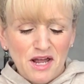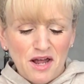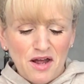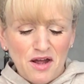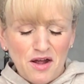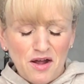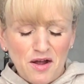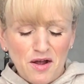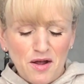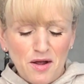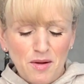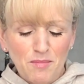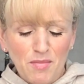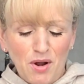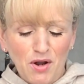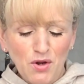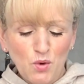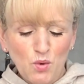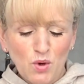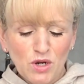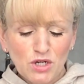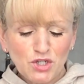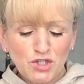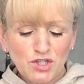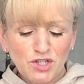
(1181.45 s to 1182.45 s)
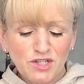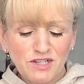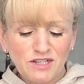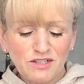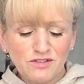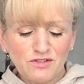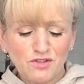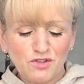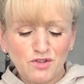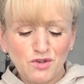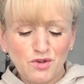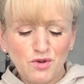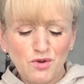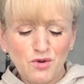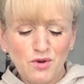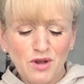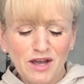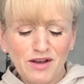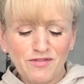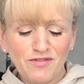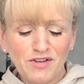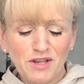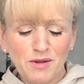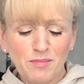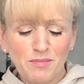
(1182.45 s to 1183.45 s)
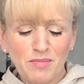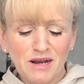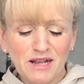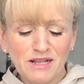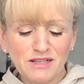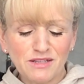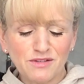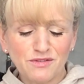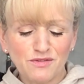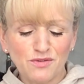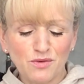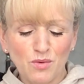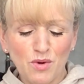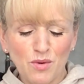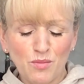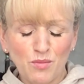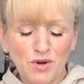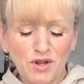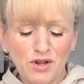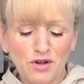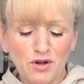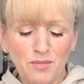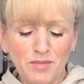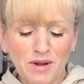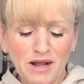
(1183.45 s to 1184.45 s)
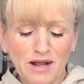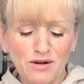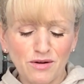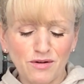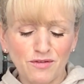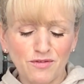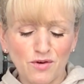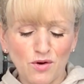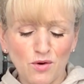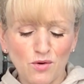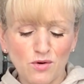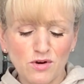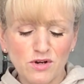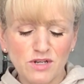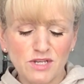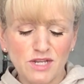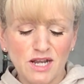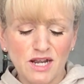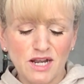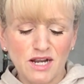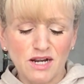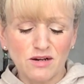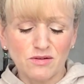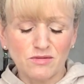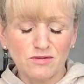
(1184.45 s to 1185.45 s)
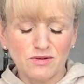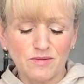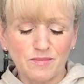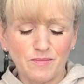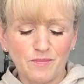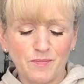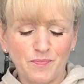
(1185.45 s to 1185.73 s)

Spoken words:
My question is, do you have any plans for when we come out of lockdown?